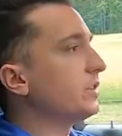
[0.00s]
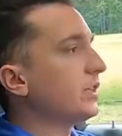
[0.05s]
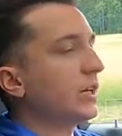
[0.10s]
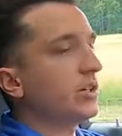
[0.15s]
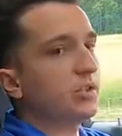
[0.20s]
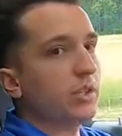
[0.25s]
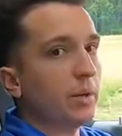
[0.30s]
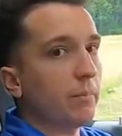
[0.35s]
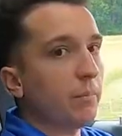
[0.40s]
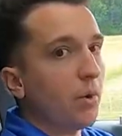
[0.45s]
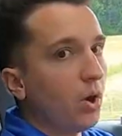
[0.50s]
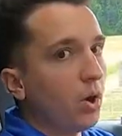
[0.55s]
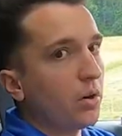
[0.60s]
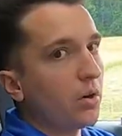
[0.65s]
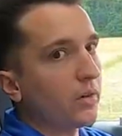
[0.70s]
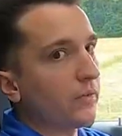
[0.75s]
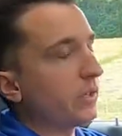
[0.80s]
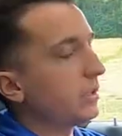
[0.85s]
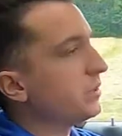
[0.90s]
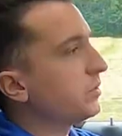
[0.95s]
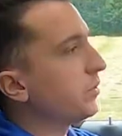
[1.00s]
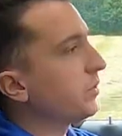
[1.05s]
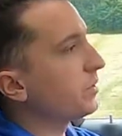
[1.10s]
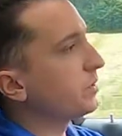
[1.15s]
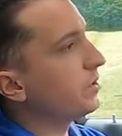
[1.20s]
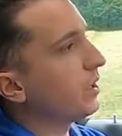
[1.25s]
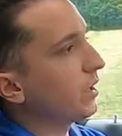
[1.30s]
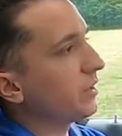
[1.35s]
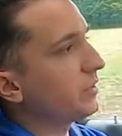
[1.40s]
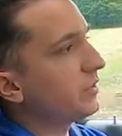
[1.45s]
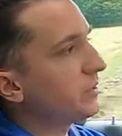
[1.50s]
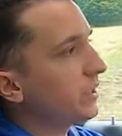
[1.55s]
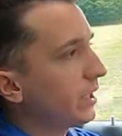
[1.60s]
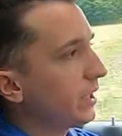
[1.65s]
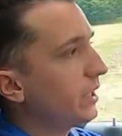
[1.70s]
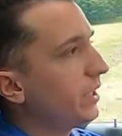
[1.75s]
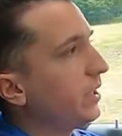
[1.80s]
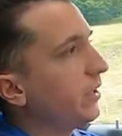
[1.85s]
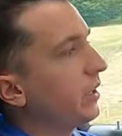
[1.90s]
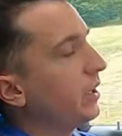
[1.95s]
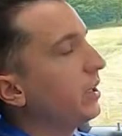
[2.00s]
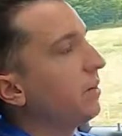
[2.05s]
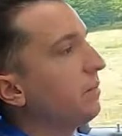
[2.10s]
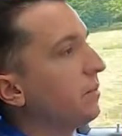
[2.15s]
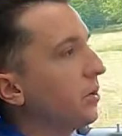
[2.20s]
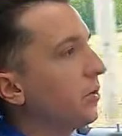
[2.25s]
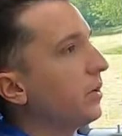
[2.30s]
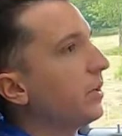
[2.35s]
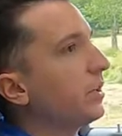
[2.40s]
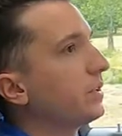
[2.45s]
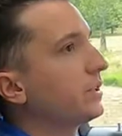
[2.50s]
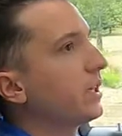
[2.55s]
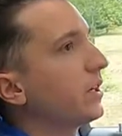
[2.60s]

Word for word: It's actually a part of it, so it's not a secondary component.